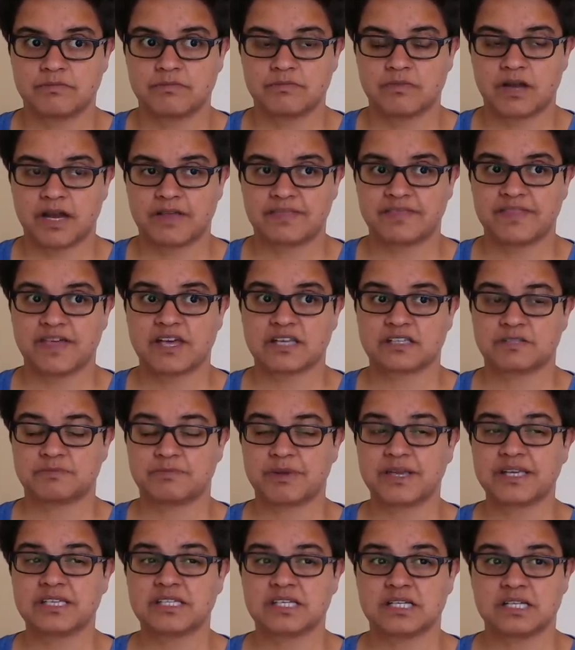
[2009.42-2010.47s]
And that's
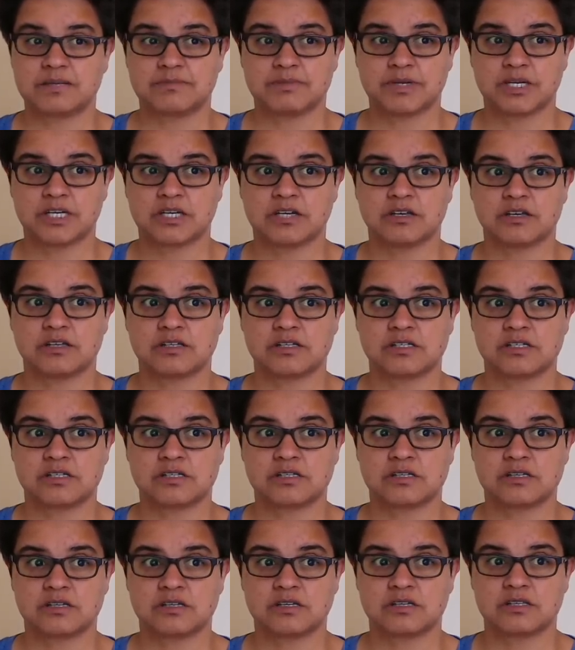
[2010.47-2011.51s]
basically because
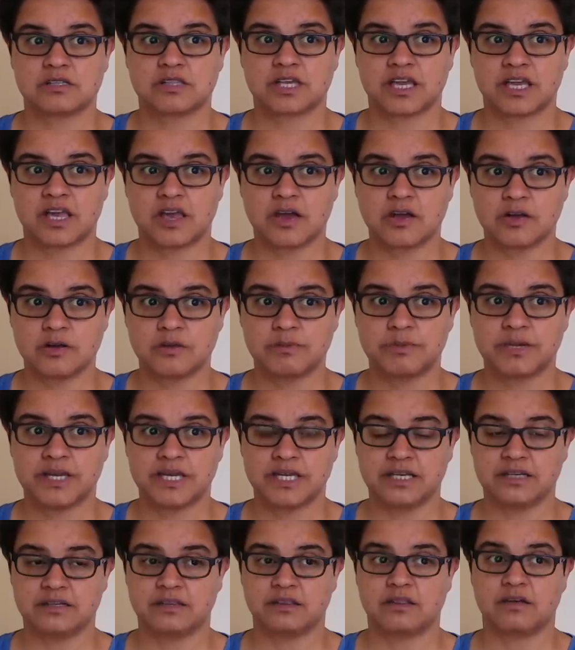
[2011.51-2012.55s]
they
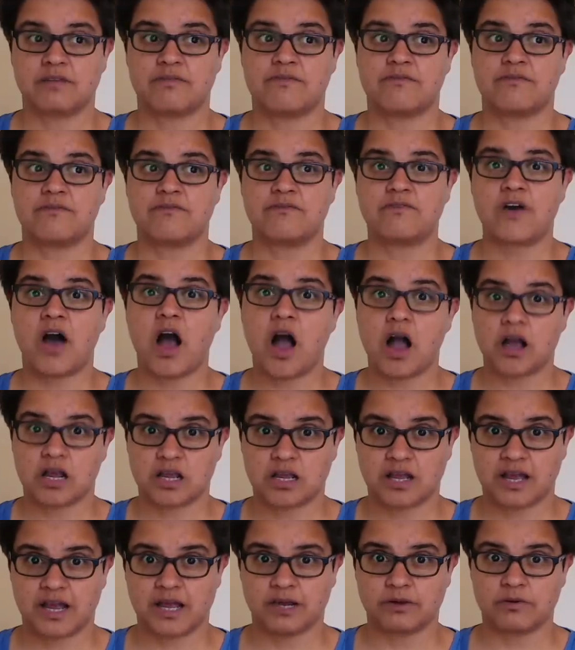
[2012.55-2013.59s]
OP'd the fuck
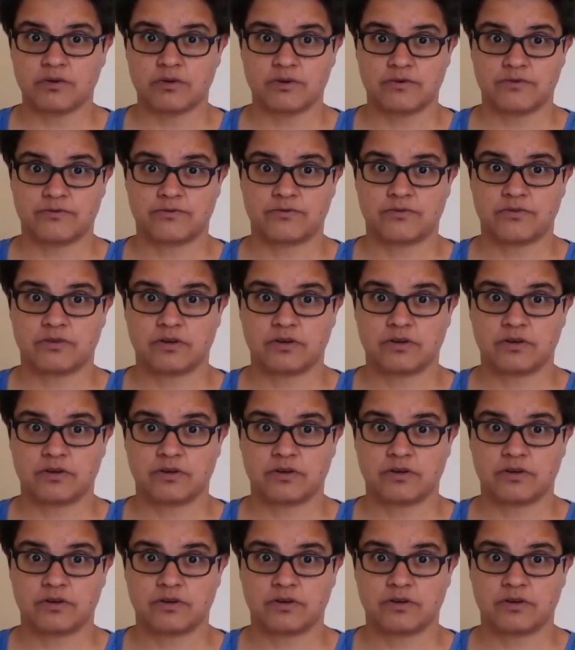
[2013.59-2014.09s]
out of